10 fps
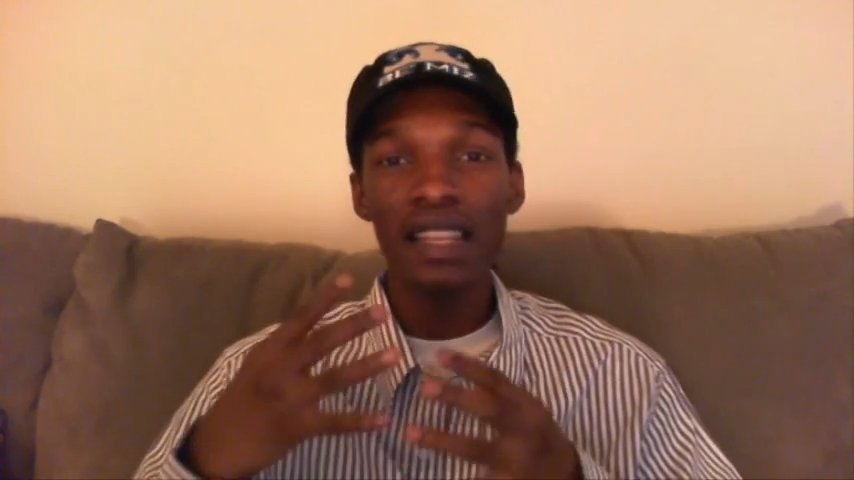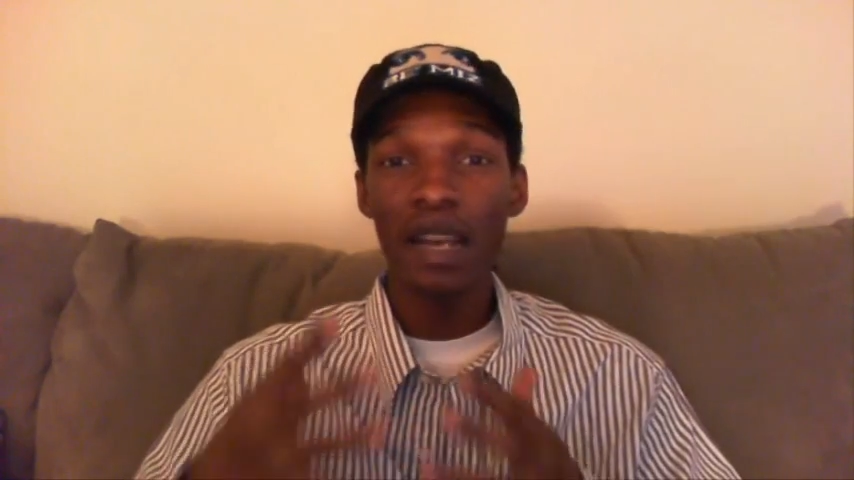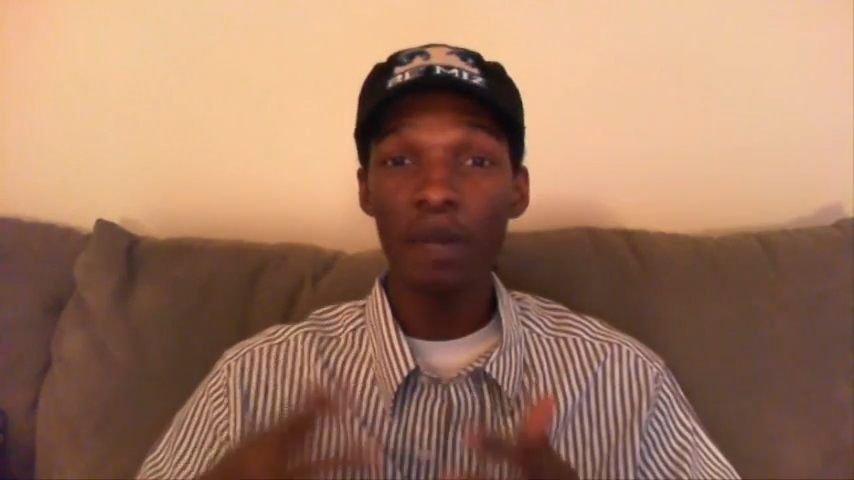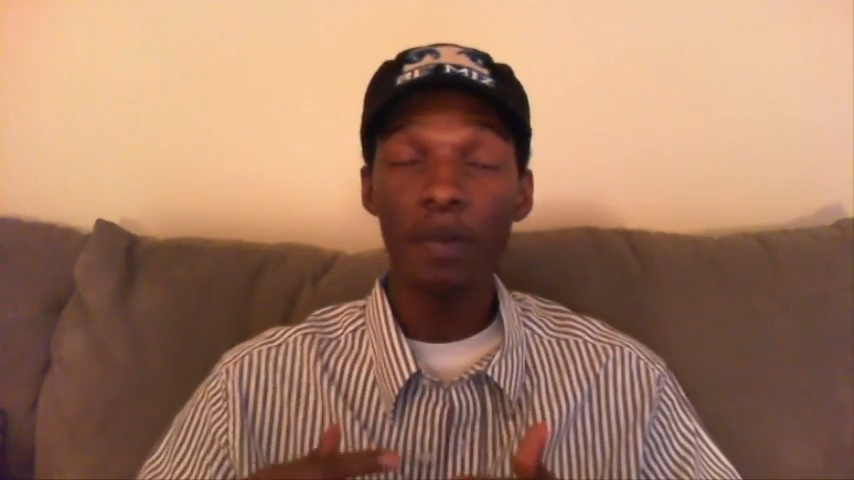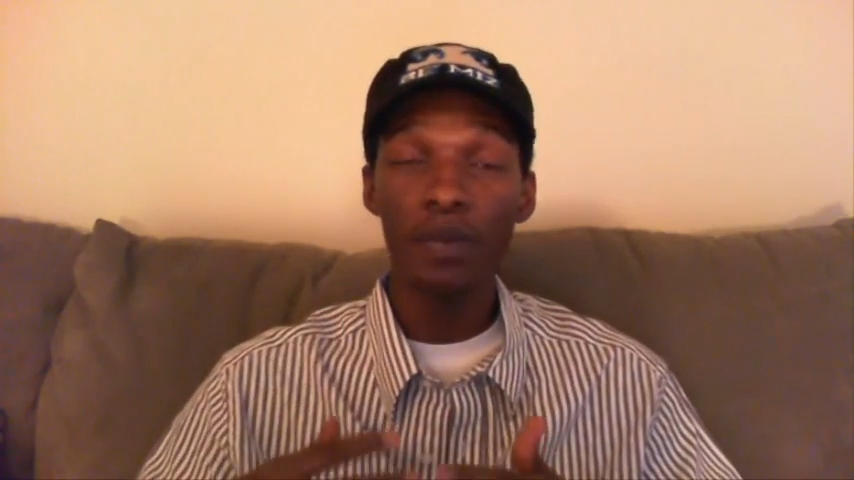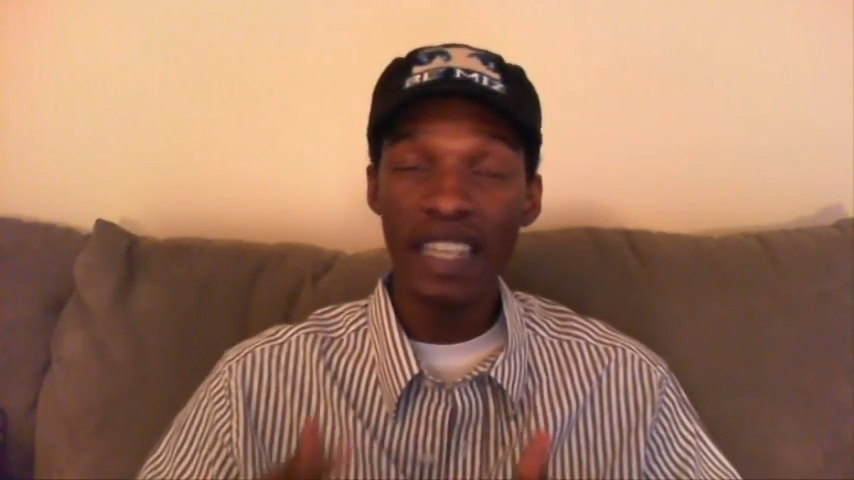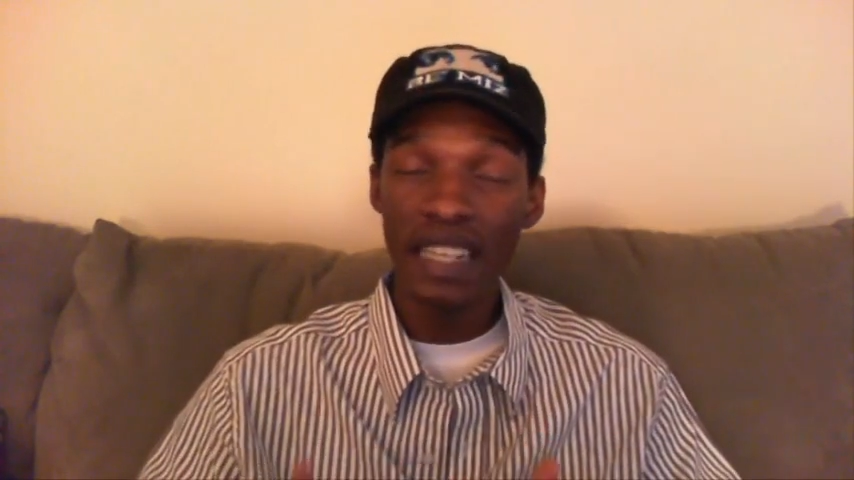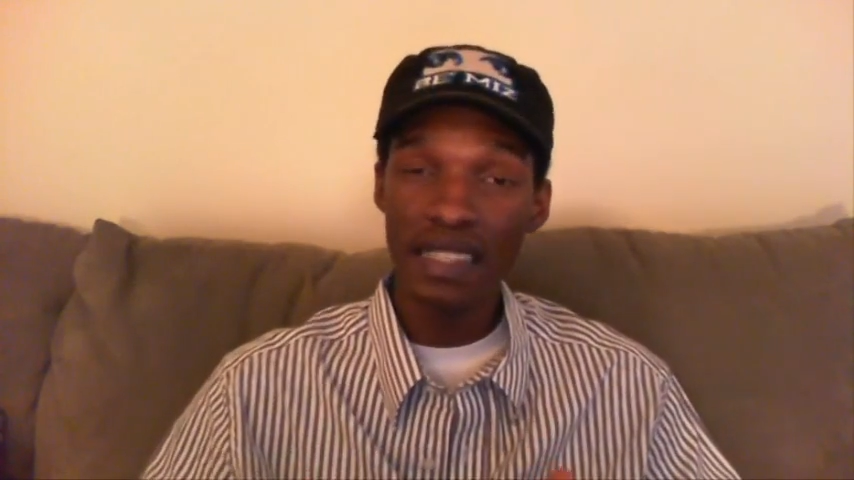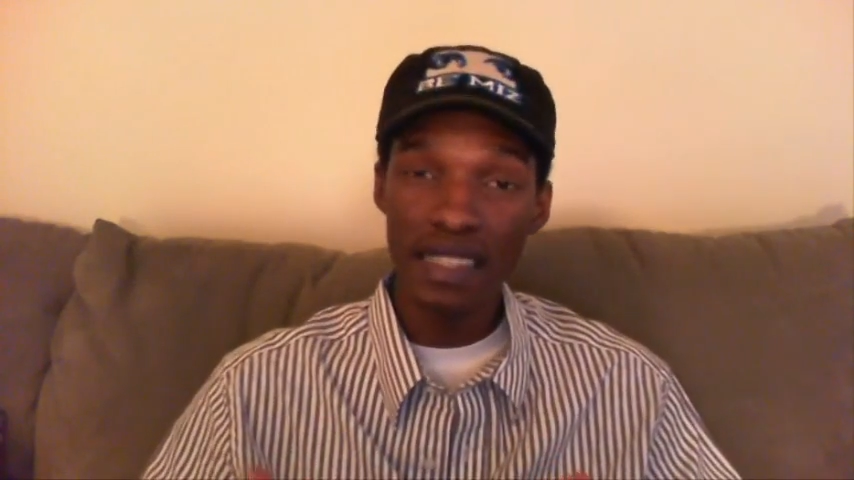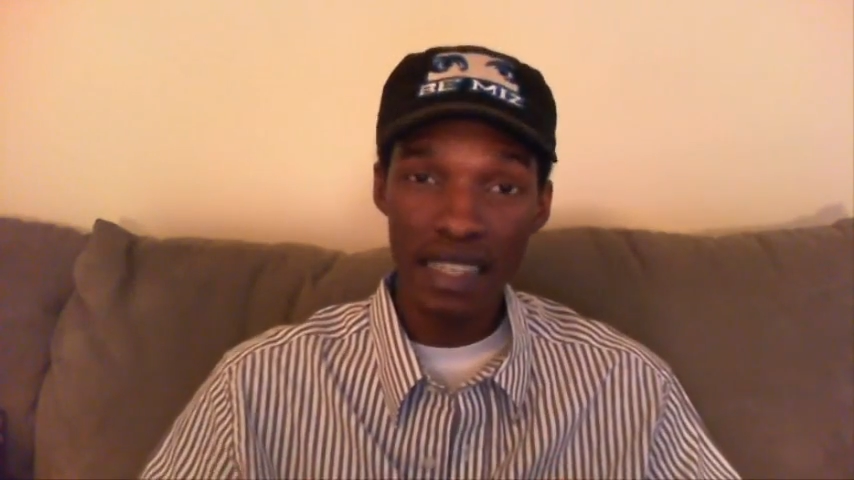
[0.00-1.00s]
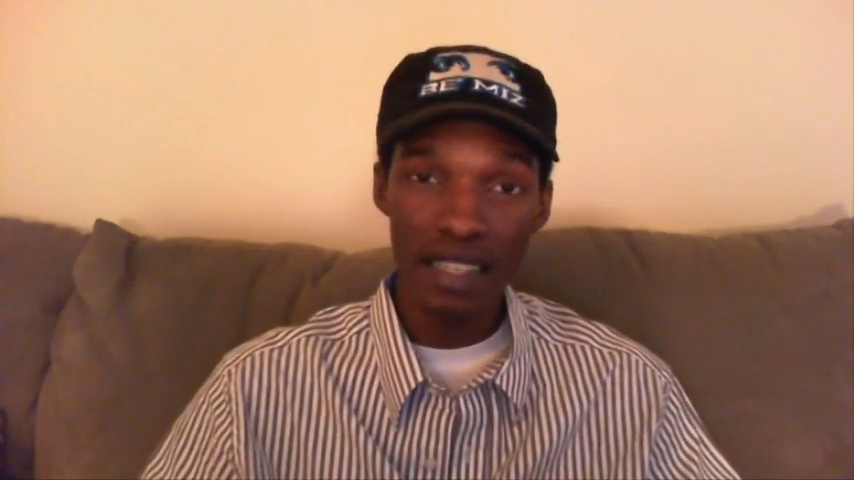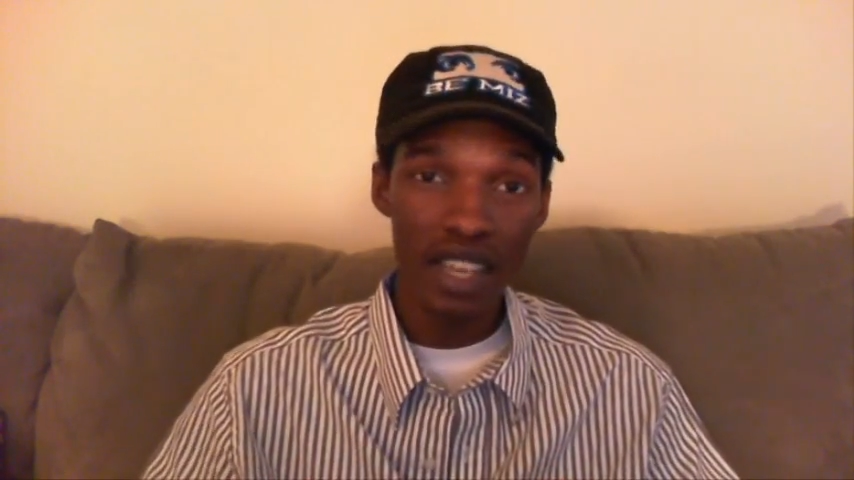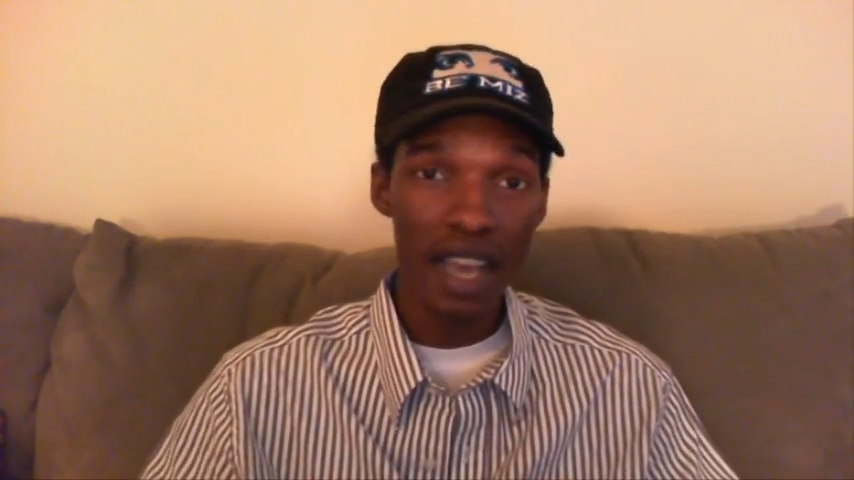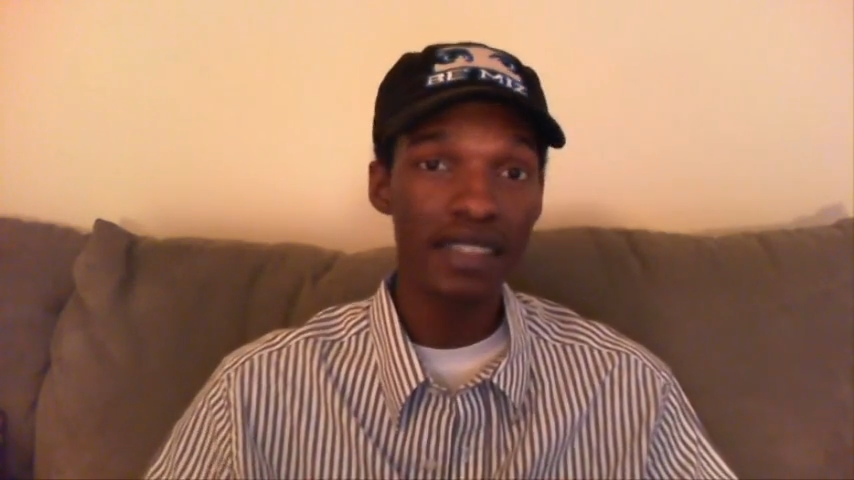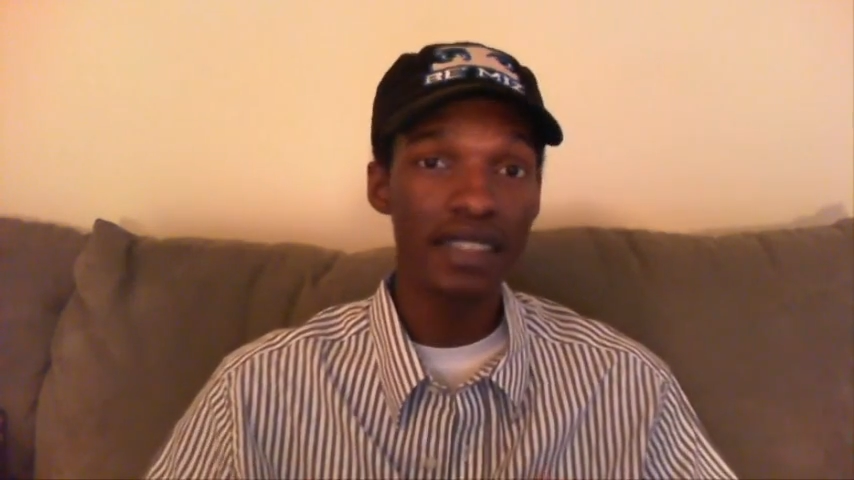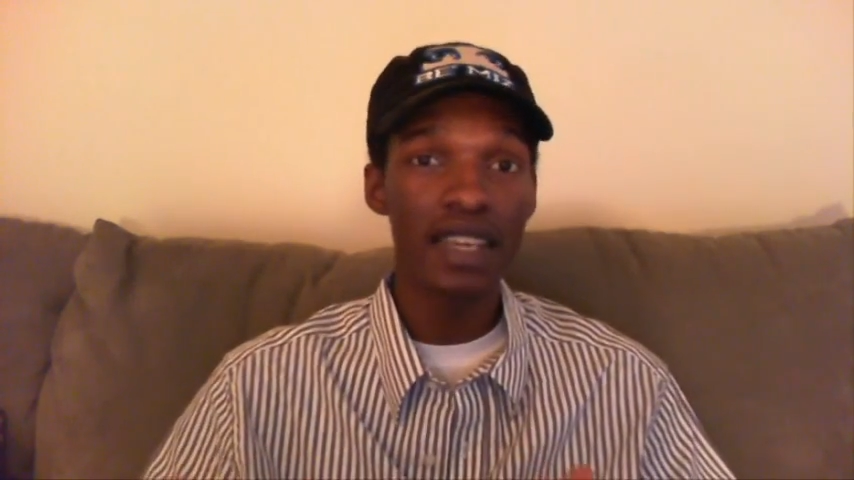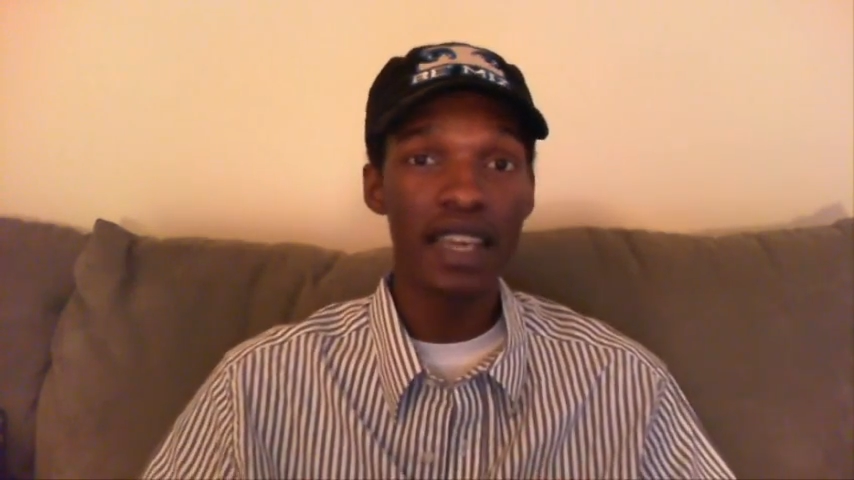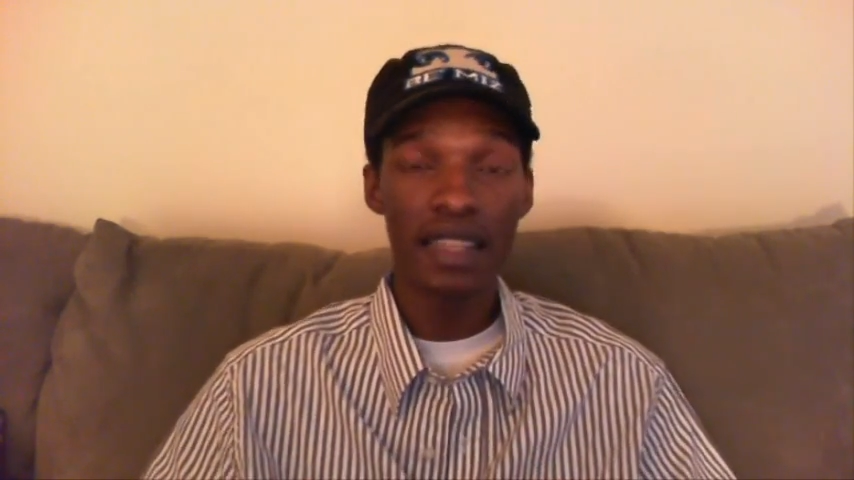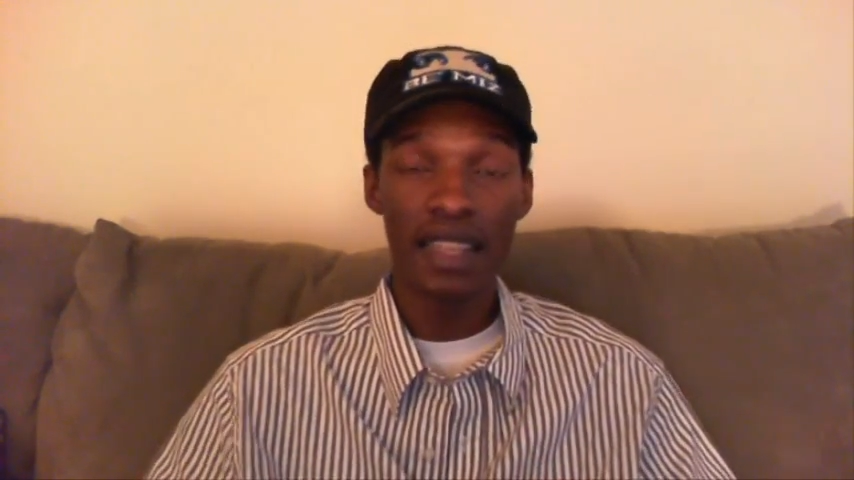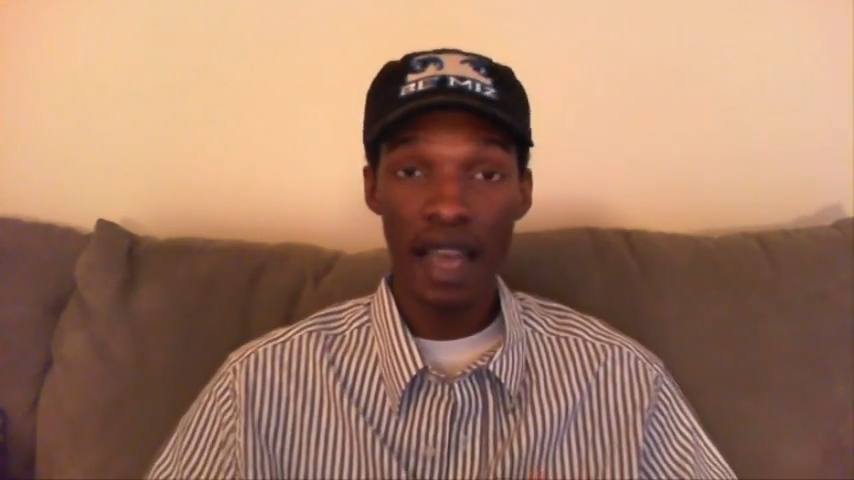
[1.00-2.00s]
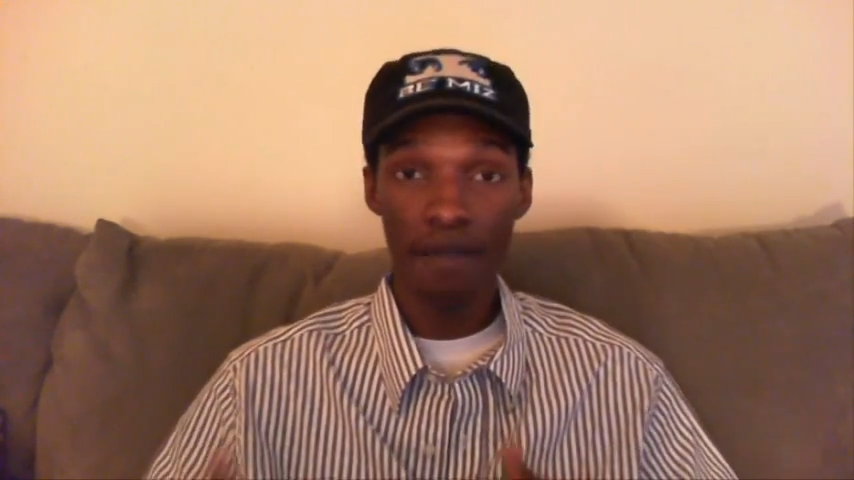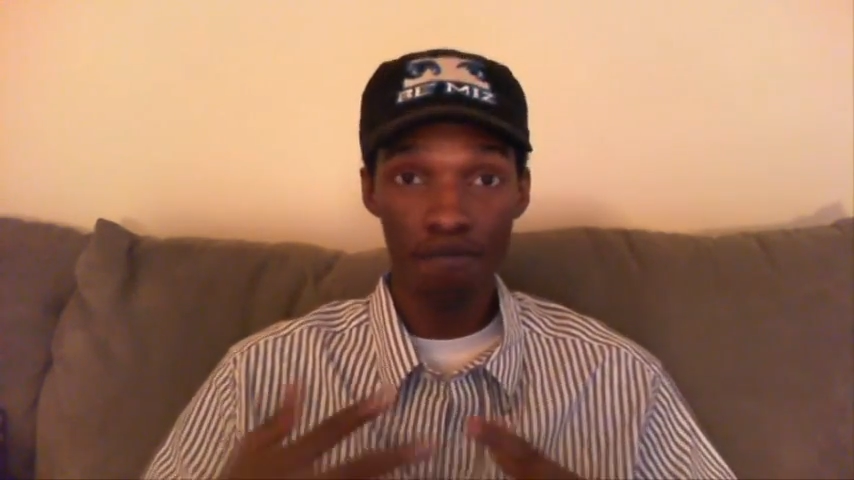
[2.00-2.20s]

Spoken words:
a lot of people needed to see John Cena in